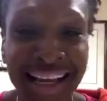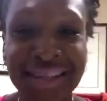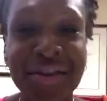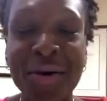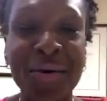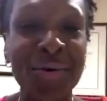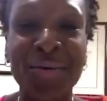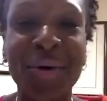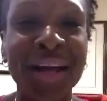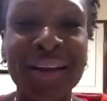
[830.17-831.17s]

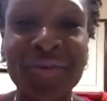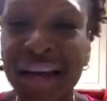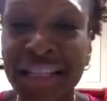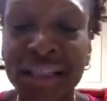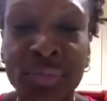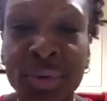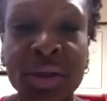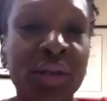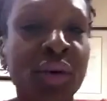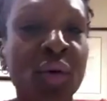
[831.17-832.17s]
no
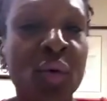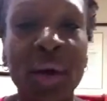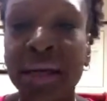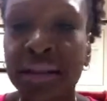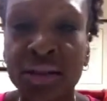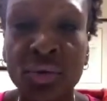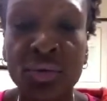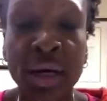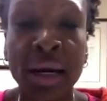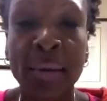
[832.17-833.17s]
Facebook, no
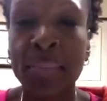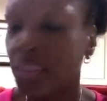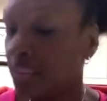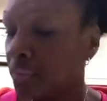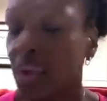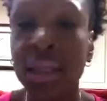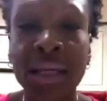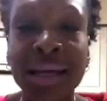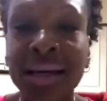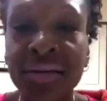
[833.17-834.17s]
Instagram,
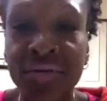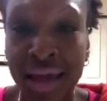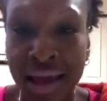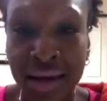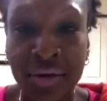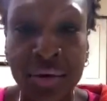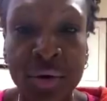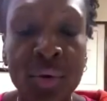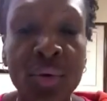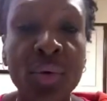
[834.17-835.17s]
none of that.
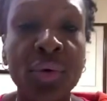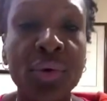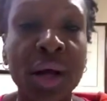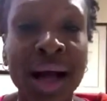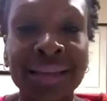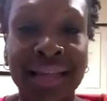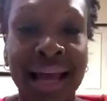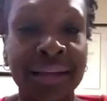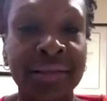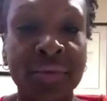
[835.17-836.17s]
No
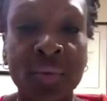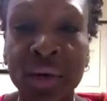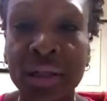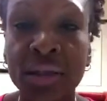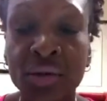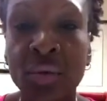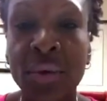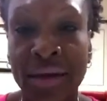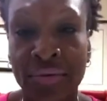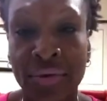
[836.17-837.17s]
contact
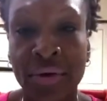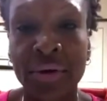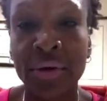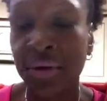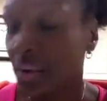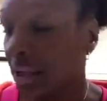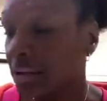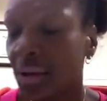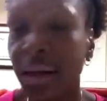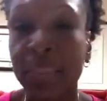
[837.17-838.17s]
whatsoever. Okay,
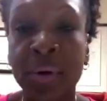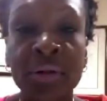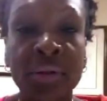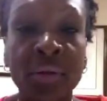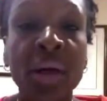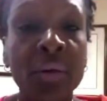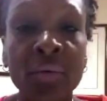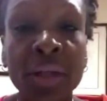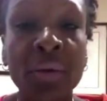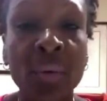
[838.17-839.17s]
so that person
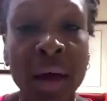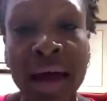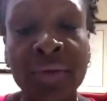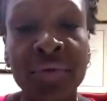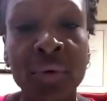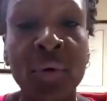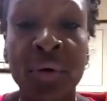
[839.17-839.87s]
really will have you